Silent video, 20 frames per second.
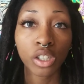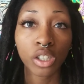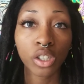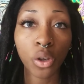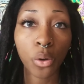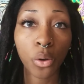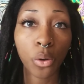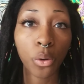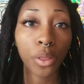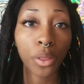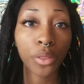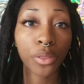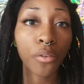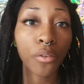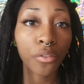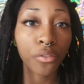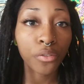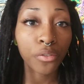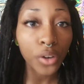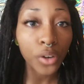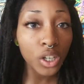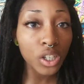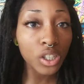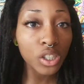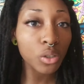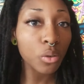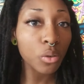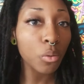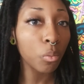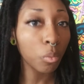So the
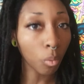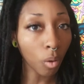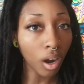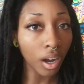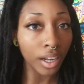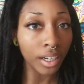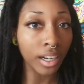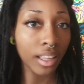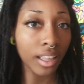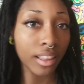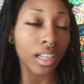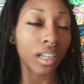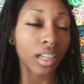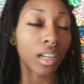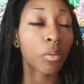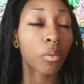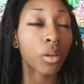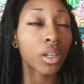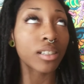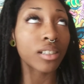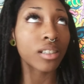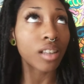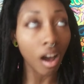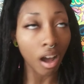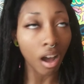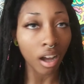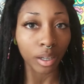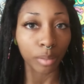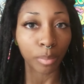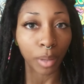first one that I want to
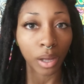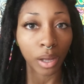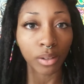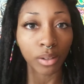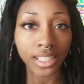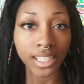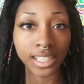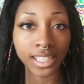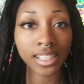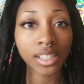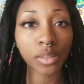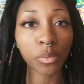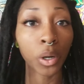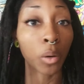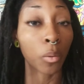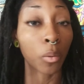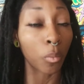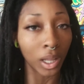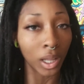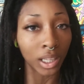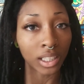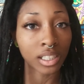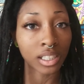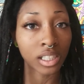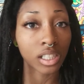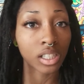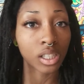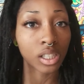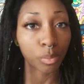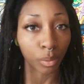talk about, since we're well
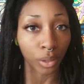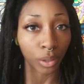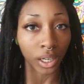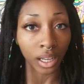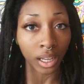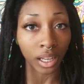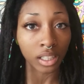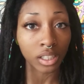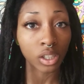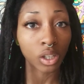into spring,